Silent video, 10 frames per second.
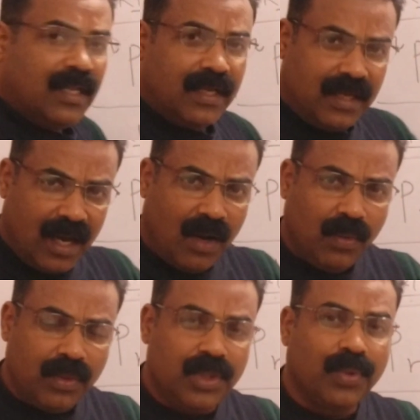
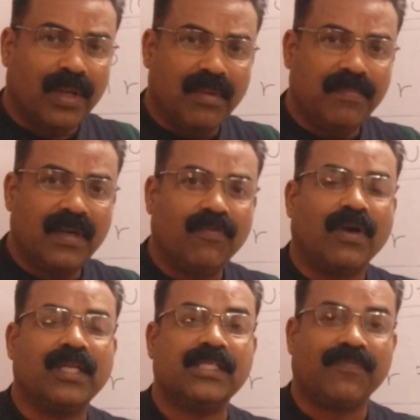Now you remember
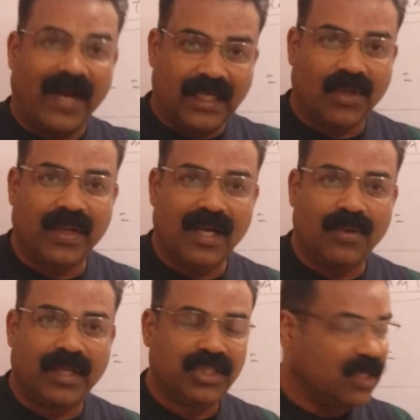what is factorial
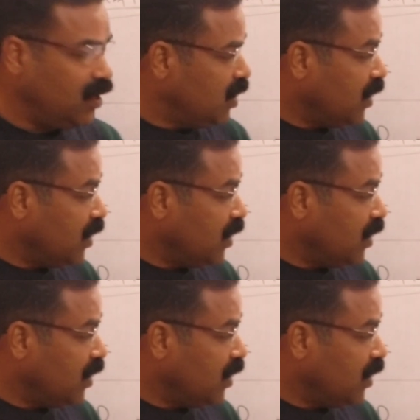notation.